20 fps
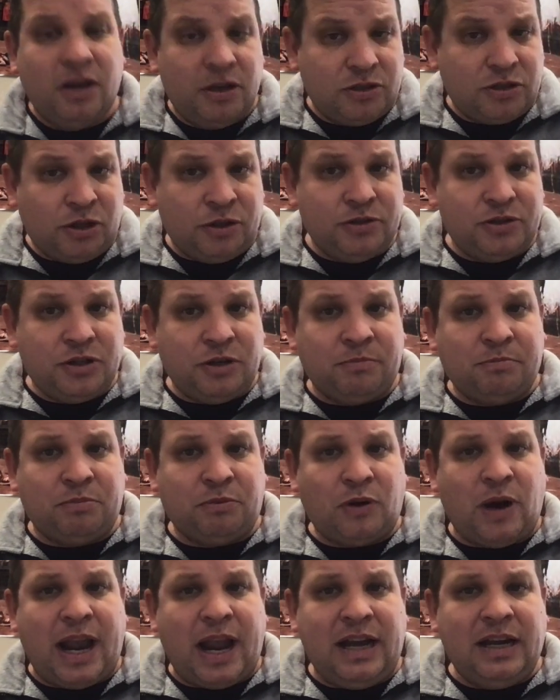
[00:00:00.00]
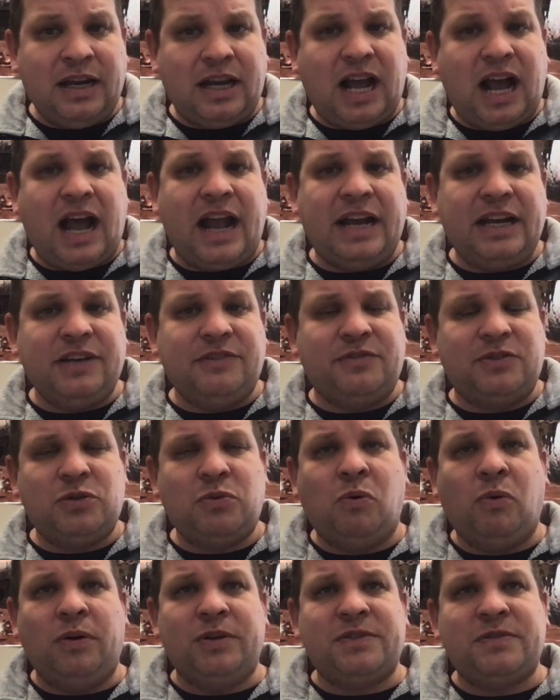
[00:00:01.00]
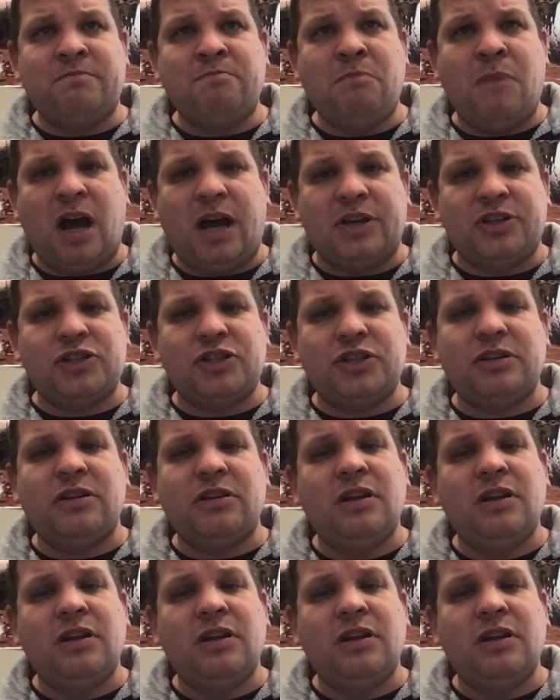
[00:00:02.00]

turns your brain kind of towards mush.